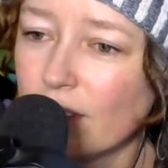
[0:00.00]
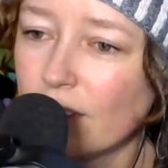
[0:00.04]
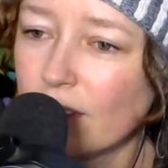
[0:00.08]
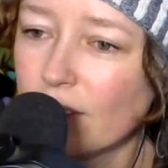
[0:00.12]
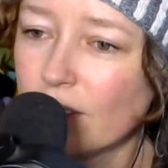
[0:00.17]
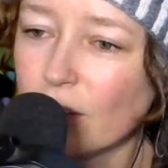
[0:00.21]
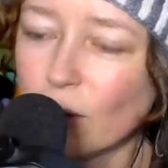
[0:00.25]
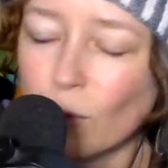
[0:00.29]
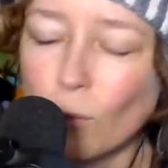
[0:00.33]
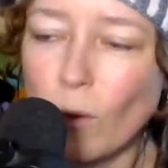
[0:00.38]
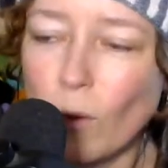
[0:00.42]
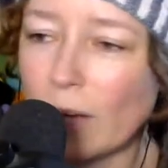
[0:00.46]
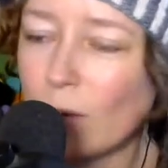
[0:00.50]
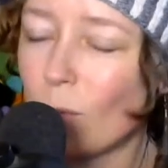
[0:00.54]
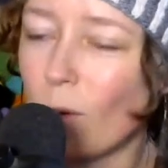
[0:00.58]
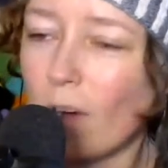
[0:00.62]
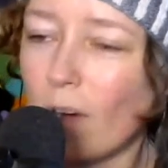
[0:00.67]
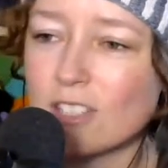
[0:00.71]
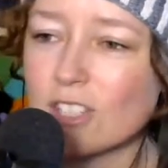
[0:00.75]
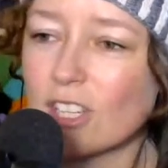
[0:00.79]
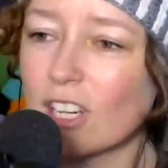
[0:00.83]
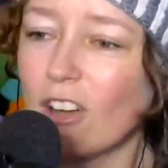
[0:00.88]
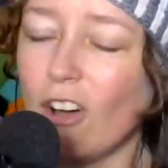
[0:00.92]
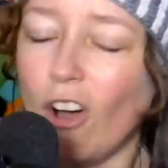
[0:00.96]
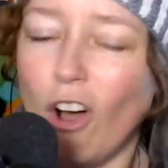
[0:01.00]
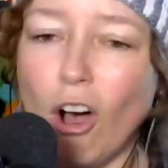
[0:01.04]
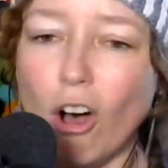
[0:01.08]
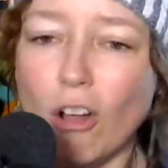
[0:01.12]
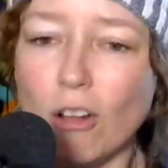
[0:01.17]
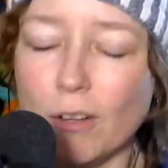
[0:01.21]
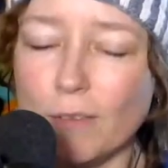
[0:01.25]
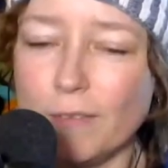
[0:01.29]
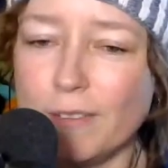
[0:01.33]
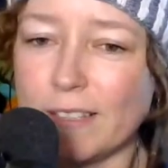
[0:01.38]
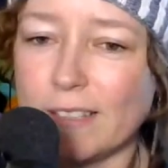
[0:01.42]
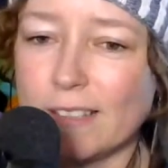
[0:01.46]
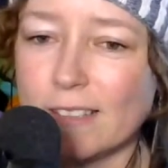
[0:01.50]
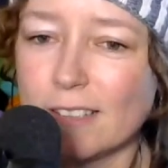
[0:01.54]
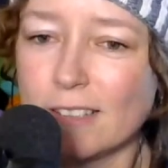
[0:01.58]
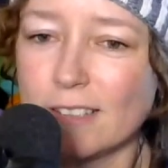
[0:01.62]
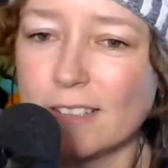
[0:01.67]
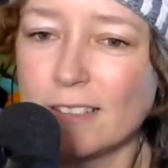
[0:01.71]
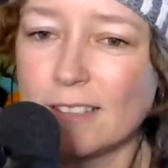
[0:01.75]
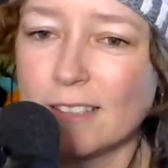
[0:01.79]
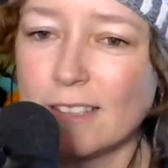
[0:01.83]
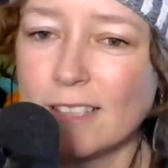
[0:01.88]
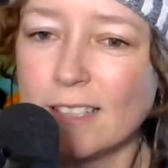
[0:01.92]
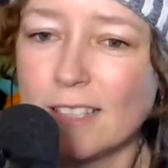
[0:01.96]
They're whitewashing all of it.
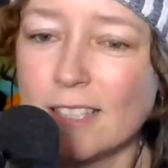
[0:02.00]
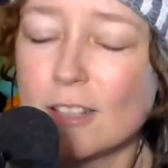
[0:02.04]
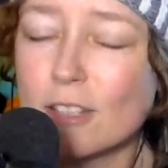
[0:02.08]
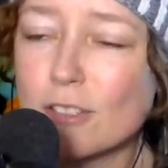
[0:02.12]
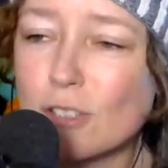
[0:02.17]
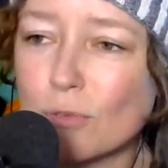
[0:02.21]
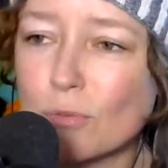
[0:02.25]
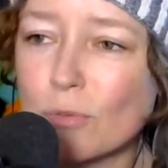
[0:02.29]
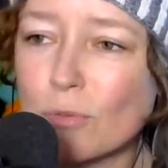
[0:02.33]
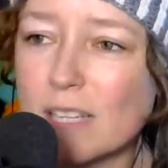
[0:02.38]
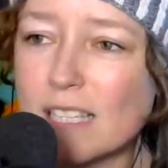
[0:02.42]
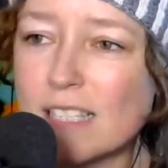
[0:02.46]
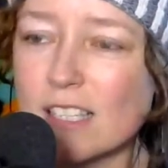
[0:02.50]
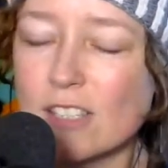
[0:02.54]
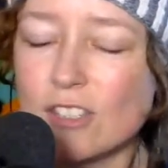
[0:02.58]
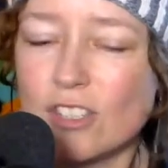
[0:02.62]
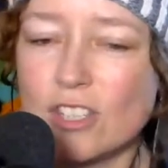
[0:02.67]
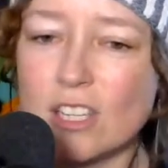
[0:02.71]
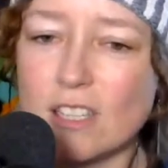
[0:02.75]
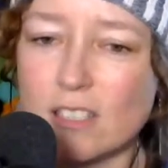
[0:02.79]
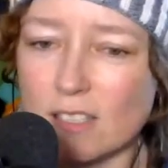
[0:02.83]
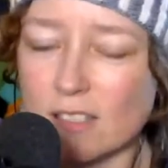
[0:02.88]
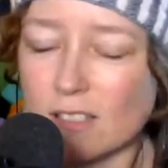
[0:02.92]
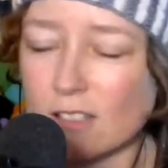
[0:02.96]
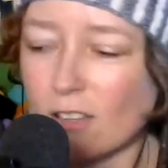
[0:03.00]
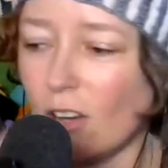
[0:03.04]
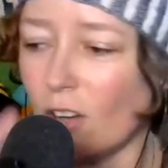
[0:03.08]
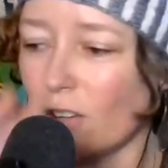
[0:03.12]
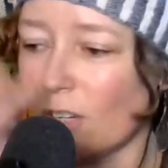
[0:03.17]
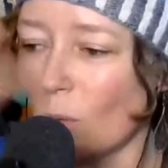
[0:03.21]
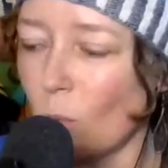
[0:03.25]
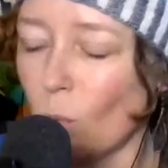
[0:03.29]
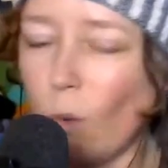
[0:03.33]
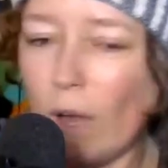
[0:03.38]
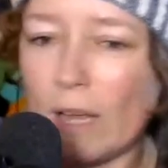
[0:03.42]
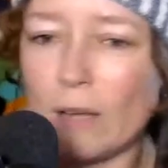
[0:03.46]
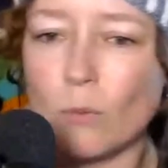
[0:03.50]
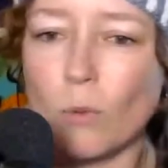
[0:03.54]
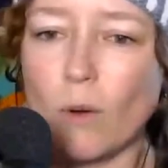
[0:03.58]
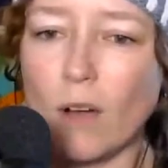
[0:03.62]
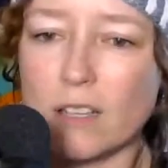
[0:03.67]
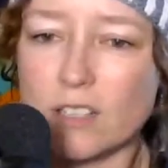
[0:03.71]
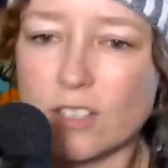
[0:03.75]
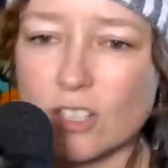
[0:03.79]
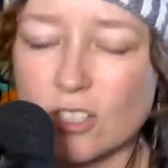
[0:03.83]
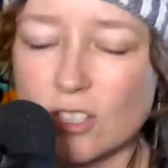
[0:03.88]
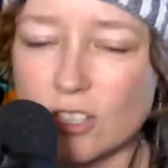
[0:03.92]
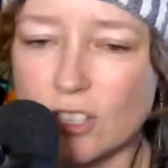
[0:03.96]
There's a reason Jesus called it
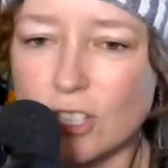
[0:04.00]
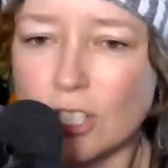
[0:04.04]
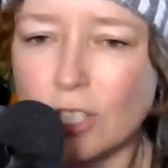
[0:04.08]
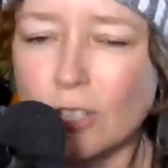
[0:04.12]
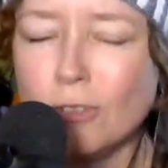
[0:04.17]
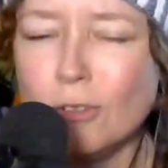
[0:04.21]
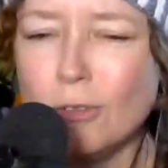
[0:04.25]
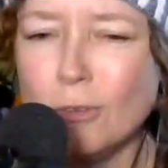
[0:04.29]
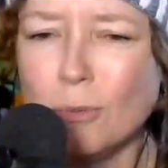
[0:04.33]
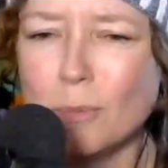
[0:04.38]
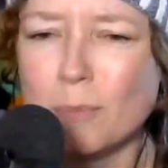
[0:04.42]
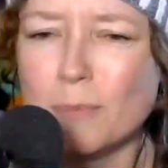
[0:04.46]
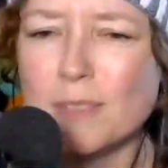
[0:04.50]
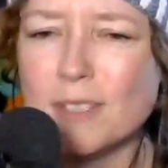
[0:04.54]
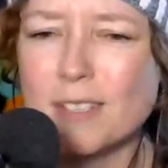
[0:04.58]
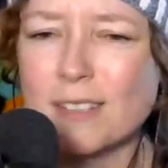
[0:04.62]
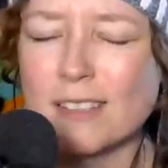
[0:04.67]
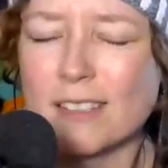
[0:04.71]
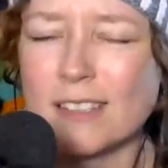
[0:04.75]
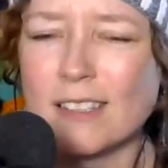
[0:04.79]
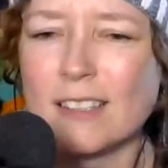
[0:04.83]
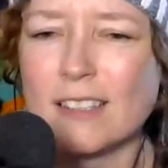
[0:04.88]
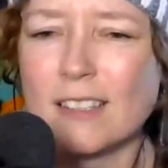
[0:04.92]
whitewashed tombs.